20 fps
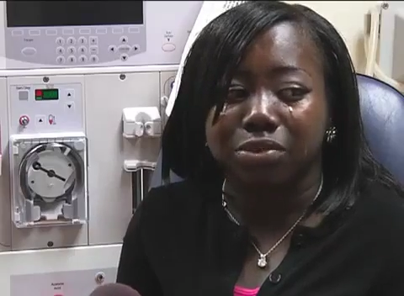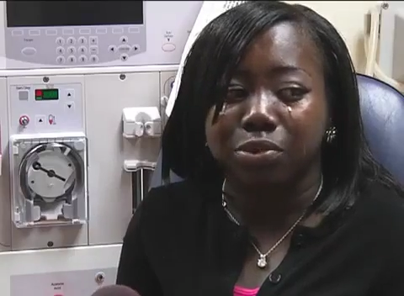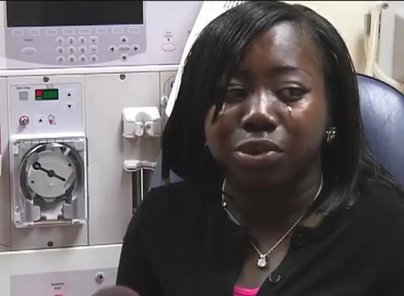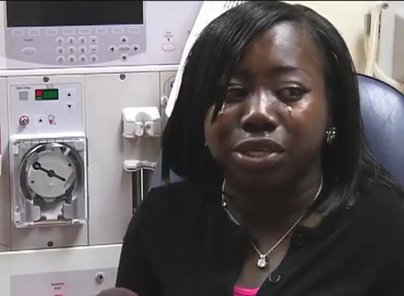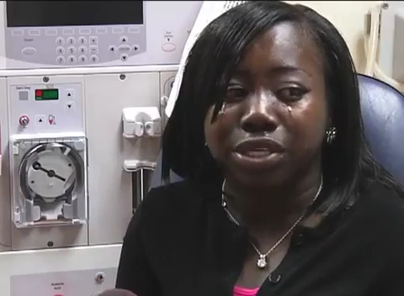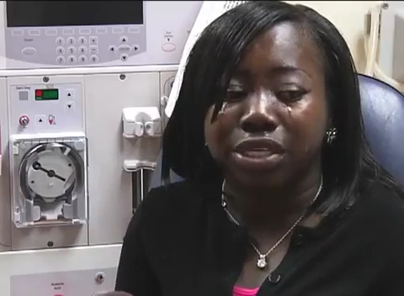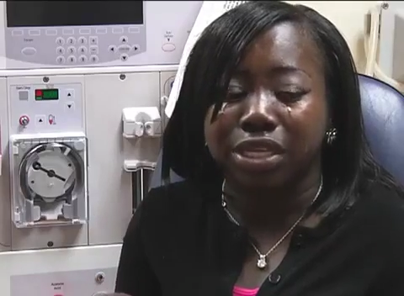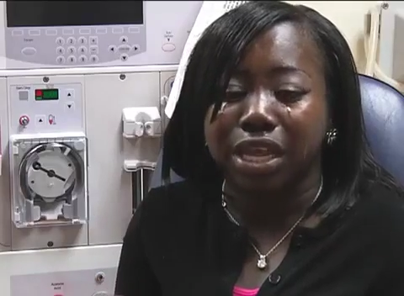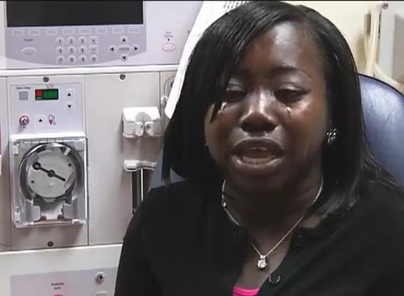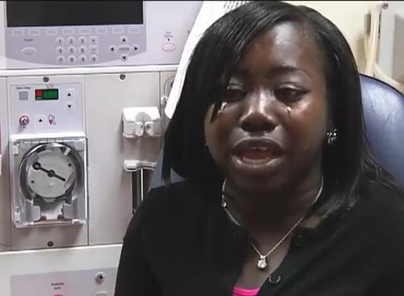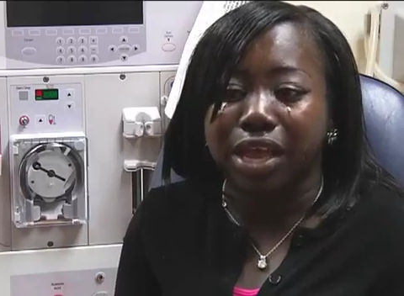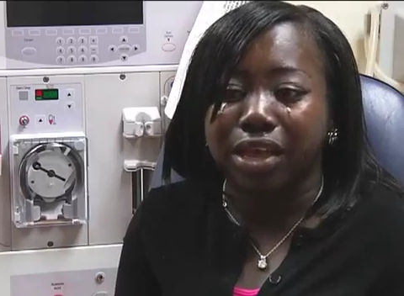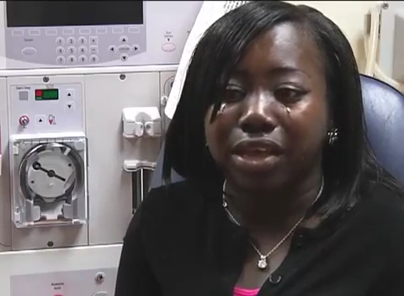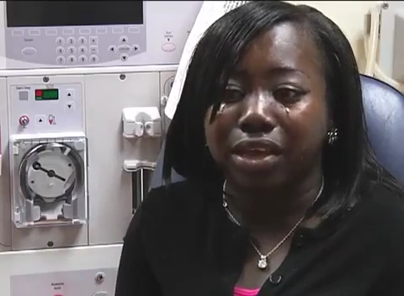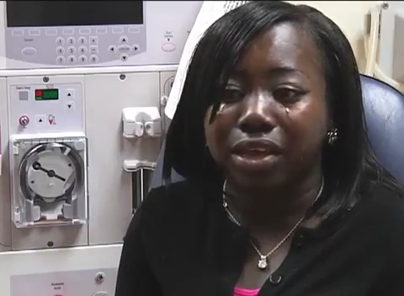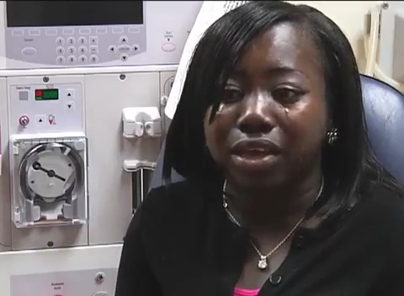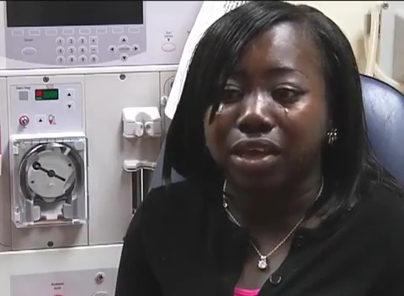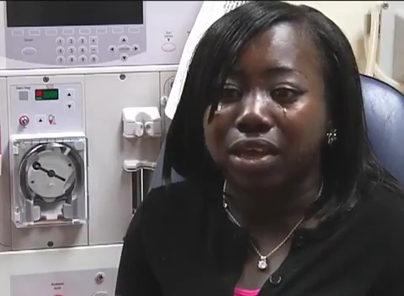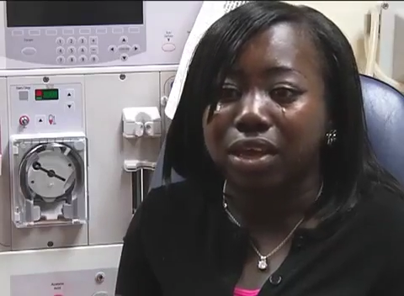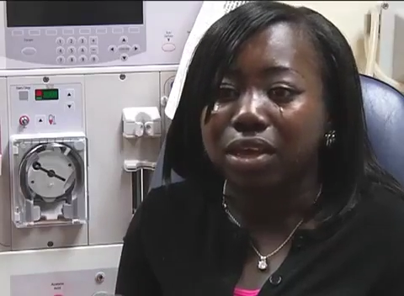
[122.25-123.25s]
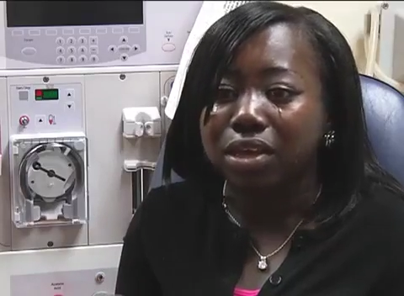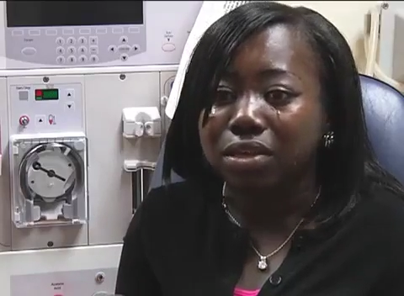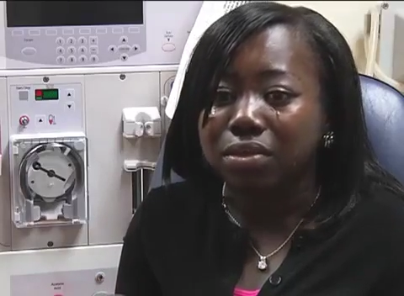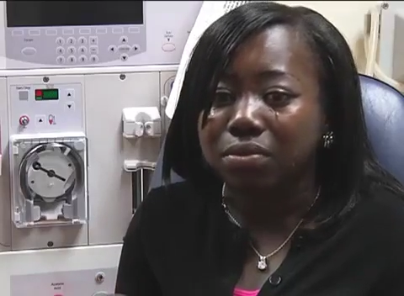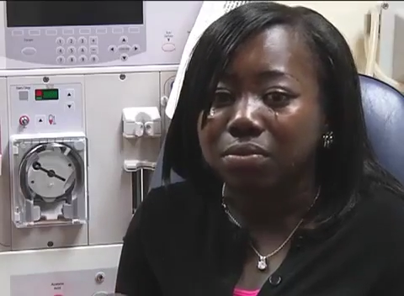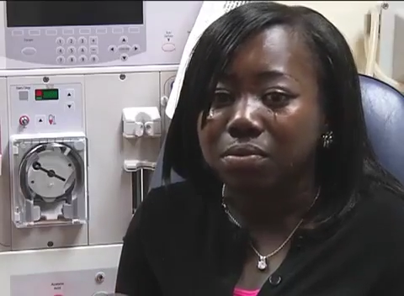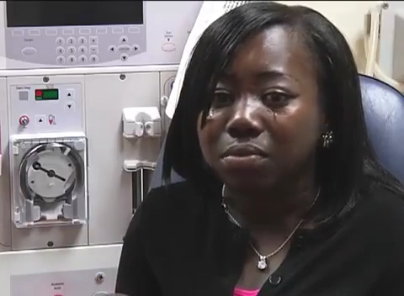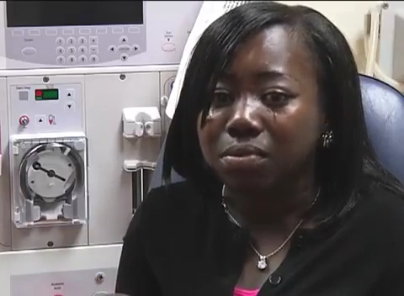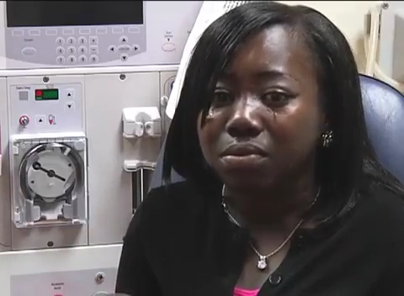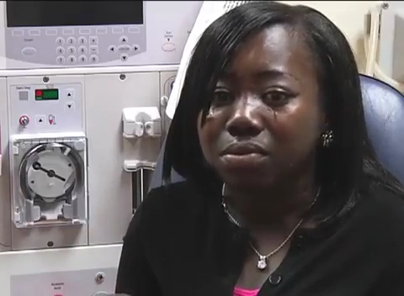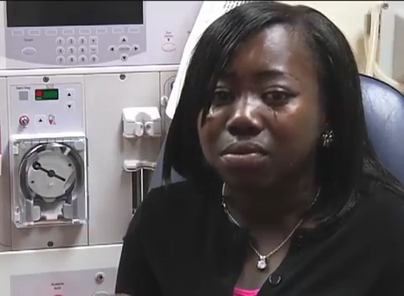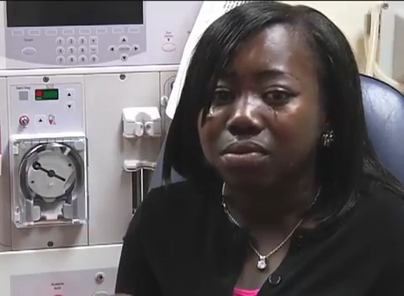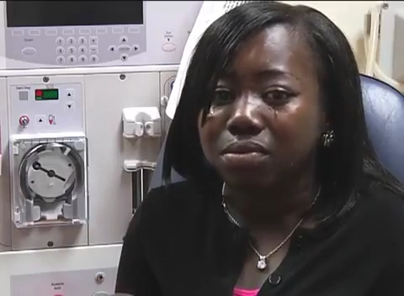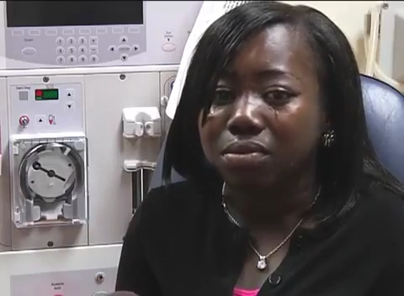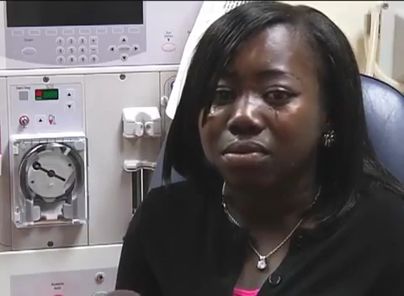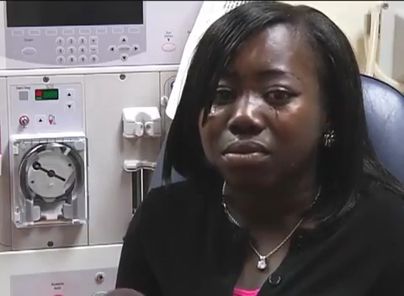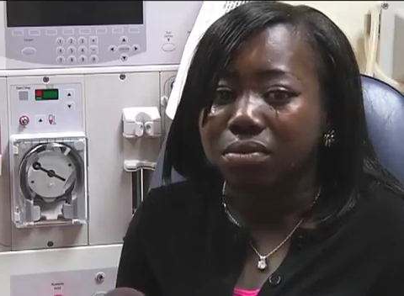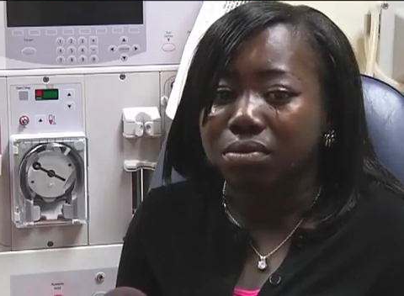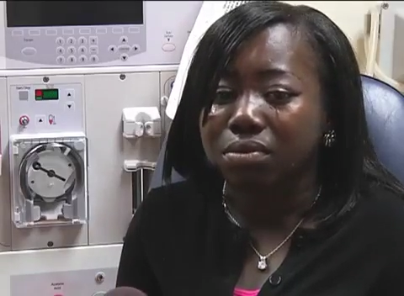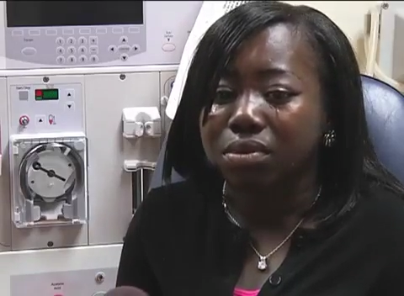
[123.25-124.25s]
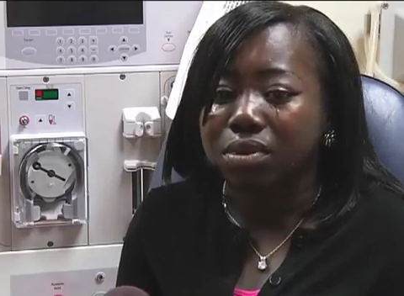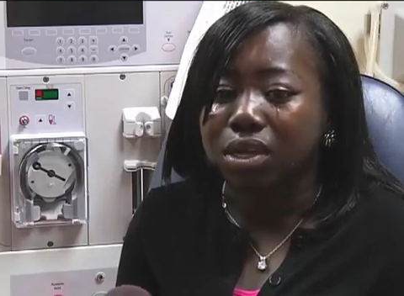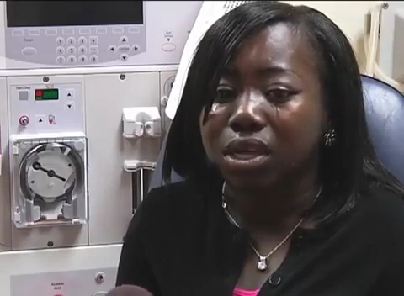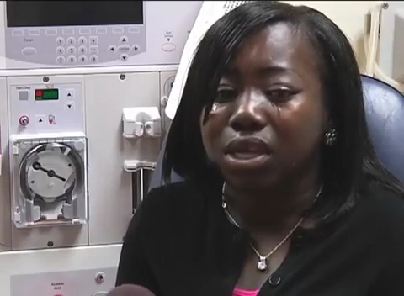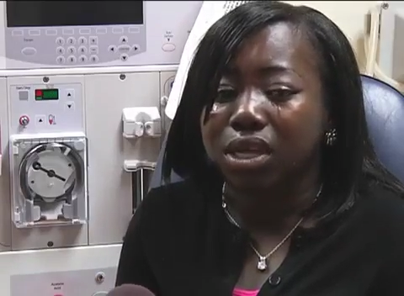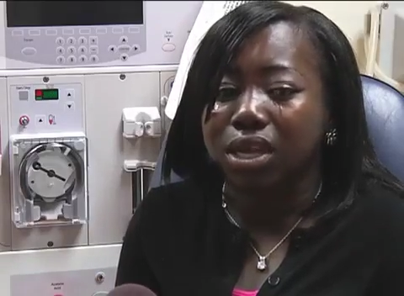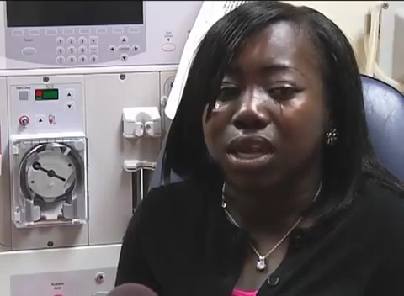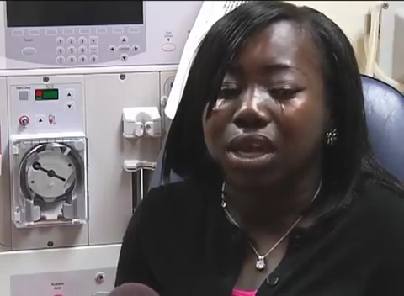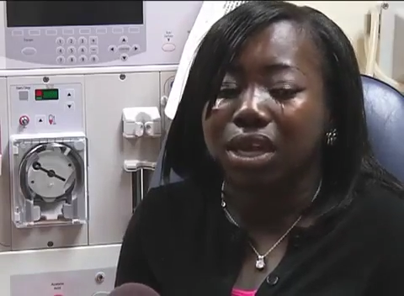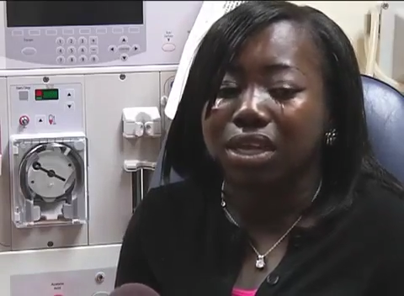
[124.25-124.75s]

it was like I